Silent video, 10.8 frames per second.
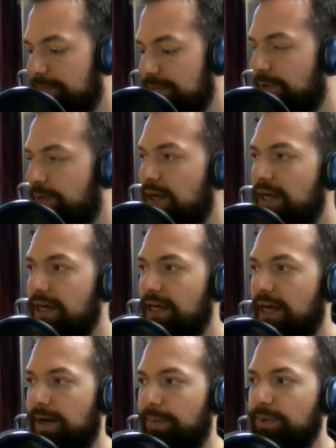So
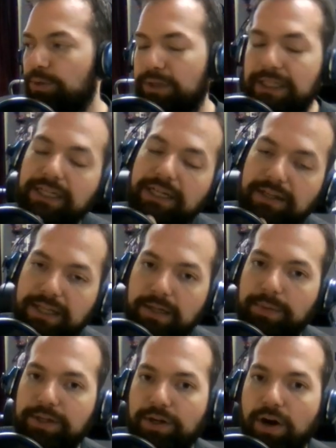you really need to think
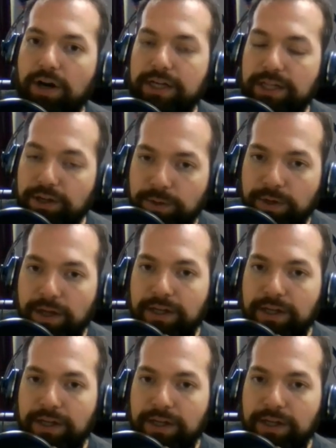about your audio